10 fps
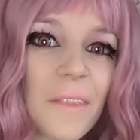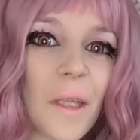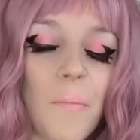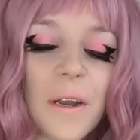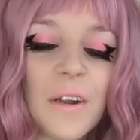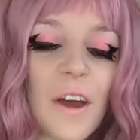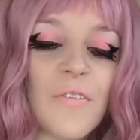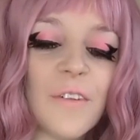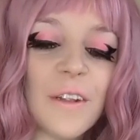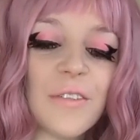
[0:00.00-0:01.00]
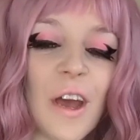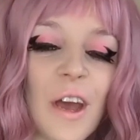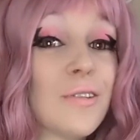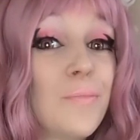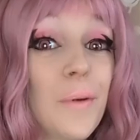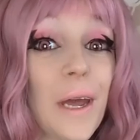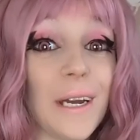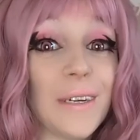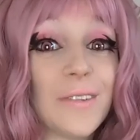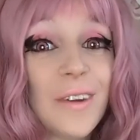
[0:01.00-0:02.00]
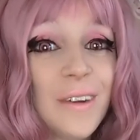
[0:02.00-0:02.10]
but it definitely tastes baked.